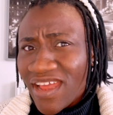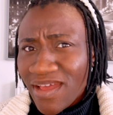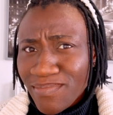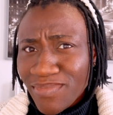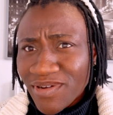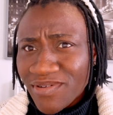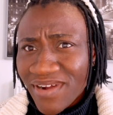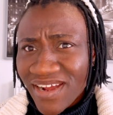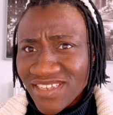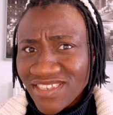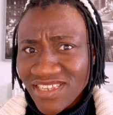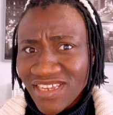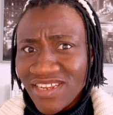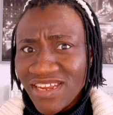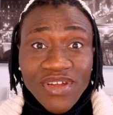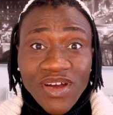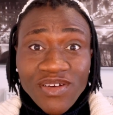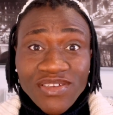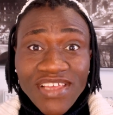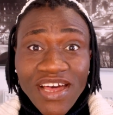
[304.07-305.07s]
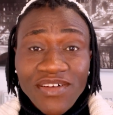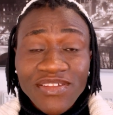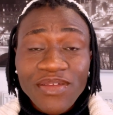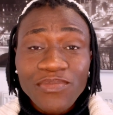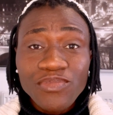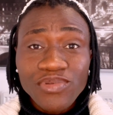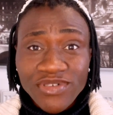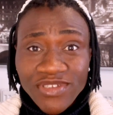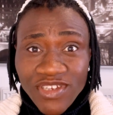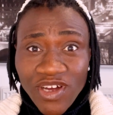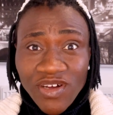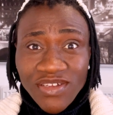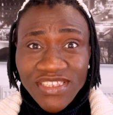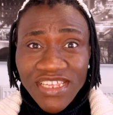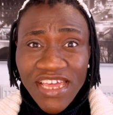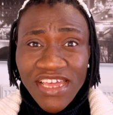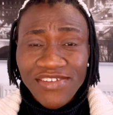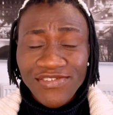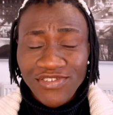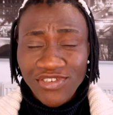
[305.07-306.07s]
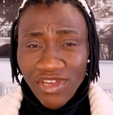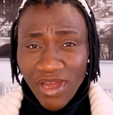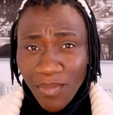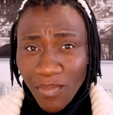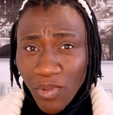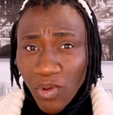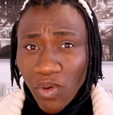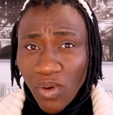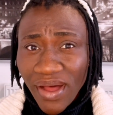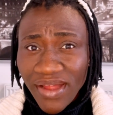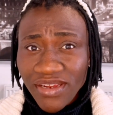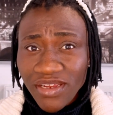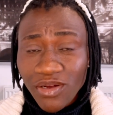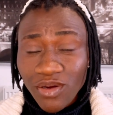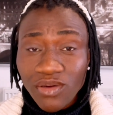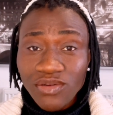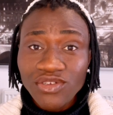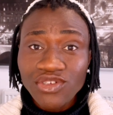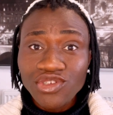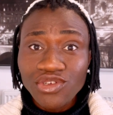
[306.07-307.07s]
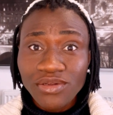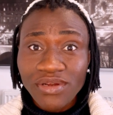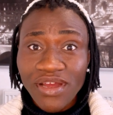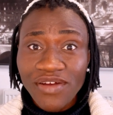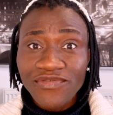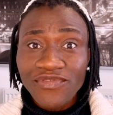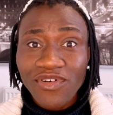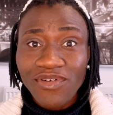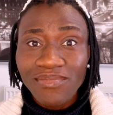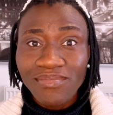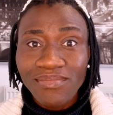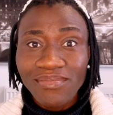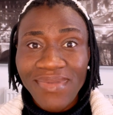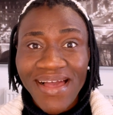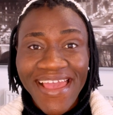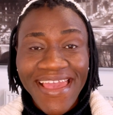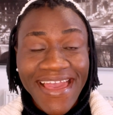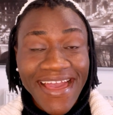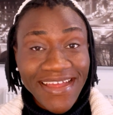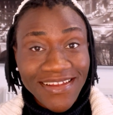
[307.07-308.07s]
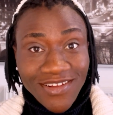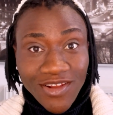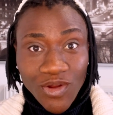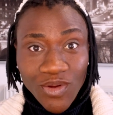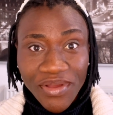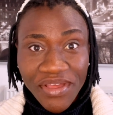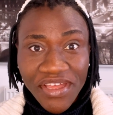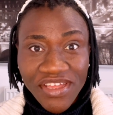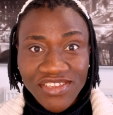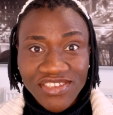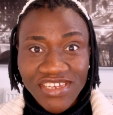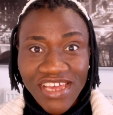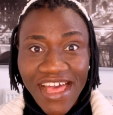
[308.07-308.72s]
embarrassing. That was how they brought out a shampoo and a conditioner from my hand luggage